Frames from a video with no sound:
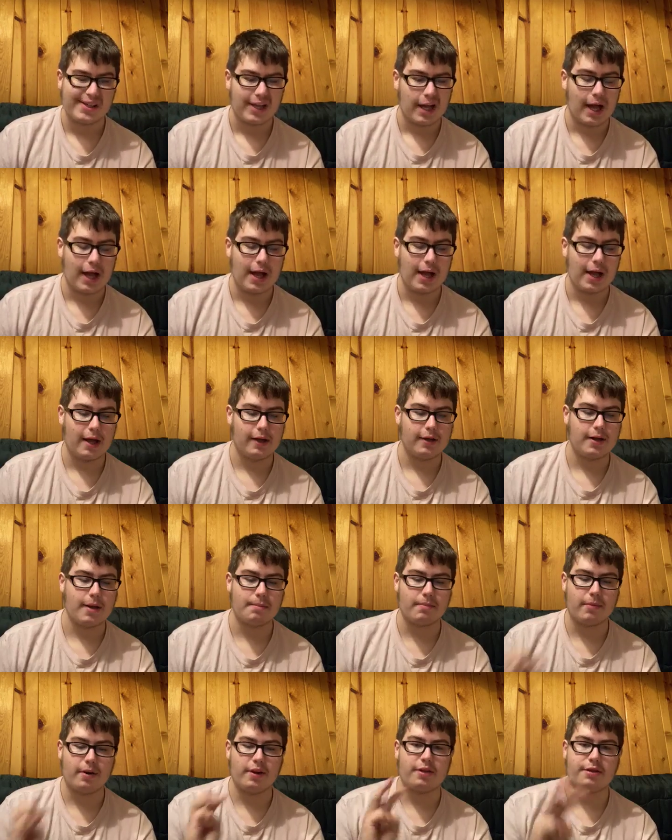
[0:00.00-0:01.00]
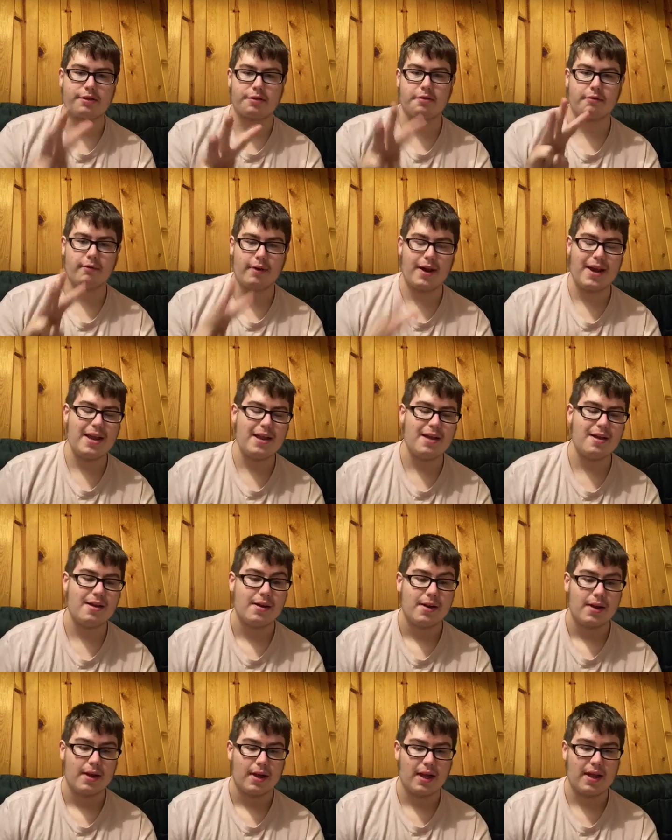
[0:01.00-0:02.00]
Uh, number three
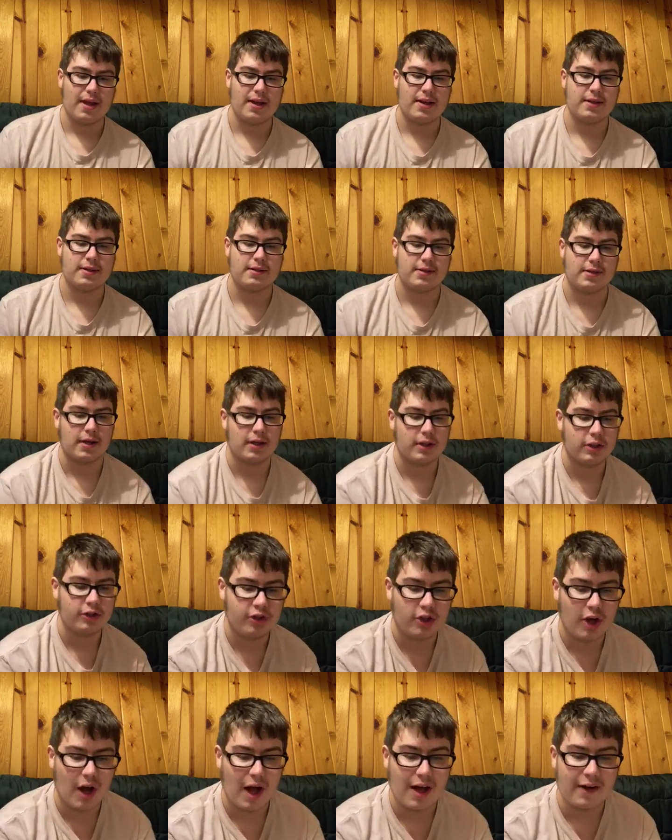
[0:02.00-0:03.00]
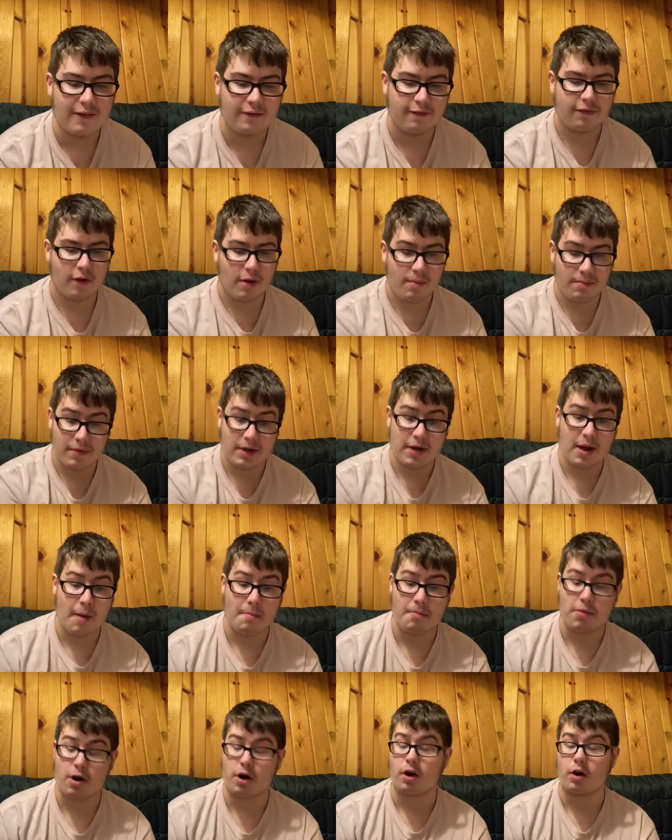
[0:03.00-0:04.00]
is John from
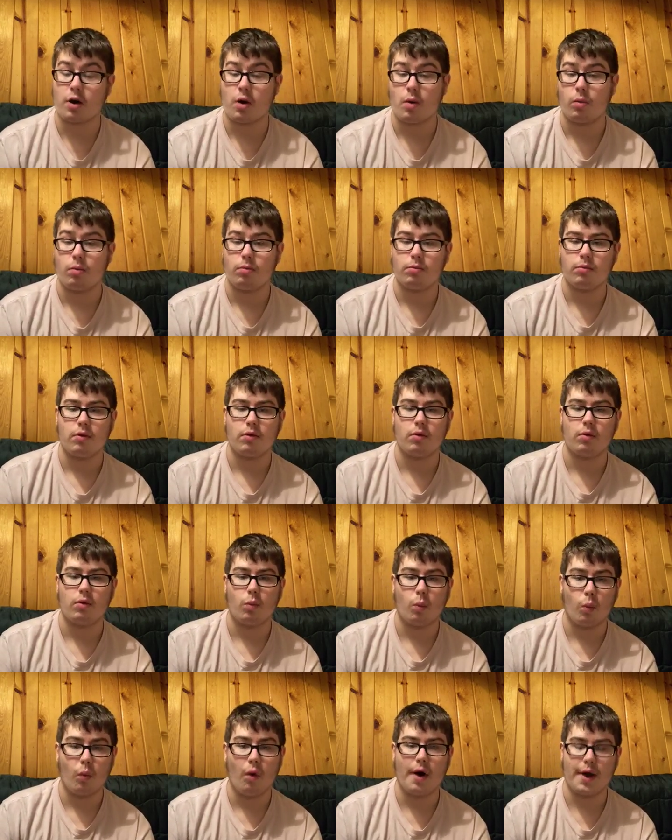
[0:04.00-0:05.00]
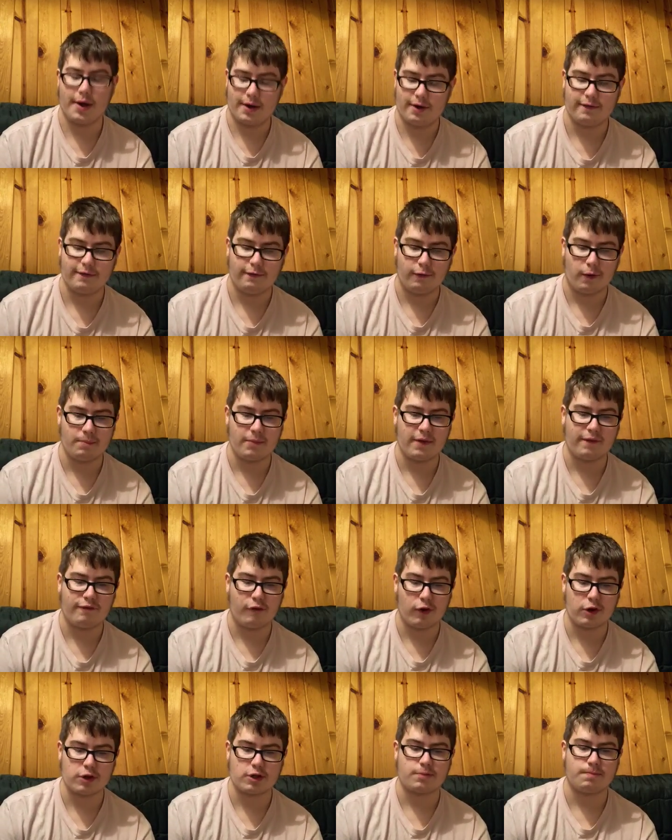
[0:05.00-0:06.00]
number one, from the
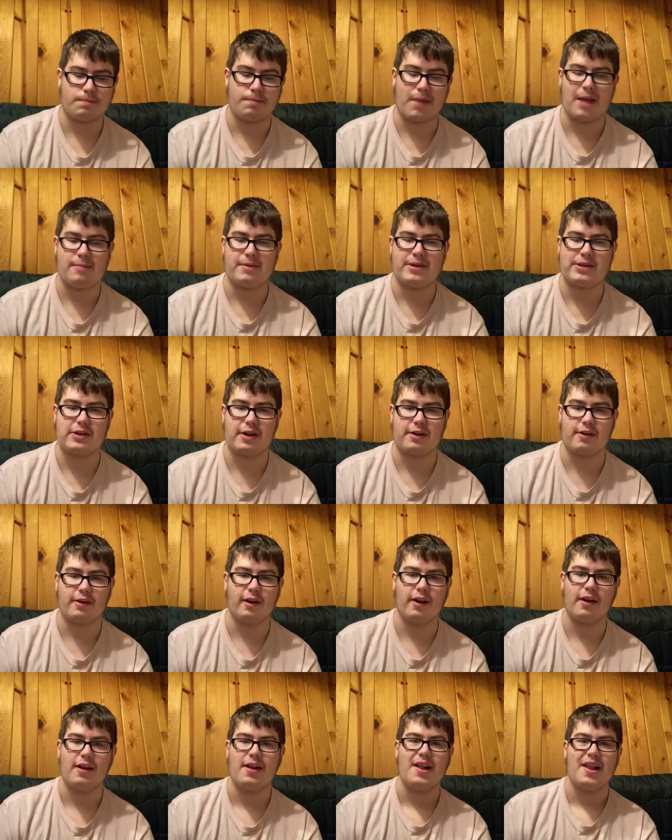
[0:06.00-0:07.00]
first babysitter.